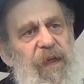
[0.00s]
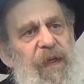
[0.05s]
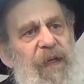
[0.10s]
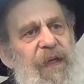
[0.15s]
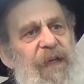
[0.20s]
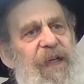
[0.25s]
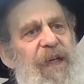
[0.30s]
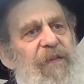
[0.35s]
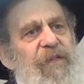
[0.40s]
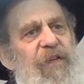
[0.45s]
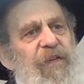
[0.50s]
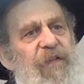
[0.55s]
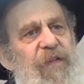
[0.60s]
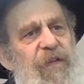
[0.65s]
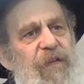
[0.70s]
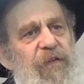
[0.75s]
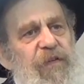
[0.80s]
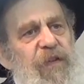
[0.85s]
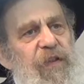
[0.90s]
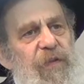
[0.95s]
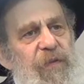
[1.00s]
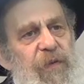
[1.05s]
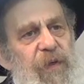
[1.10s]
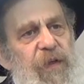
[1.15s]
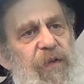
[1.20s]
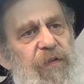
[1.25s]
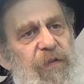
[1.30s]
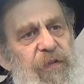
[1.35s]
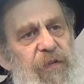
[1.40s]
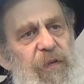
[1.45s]
in every single
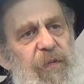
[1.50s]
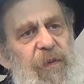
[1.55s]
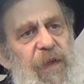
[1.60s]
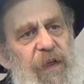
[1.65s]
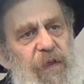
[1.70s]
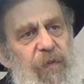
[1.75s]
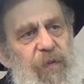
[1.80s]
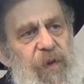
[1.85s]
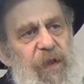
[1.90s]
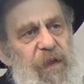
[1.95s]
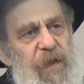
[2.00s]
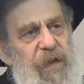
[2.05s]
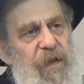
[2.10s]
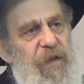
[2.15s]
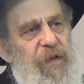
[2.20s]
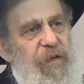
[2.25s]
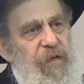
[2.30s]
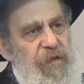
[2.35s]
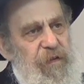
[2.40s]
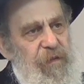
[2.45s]
generation, no matter what it is,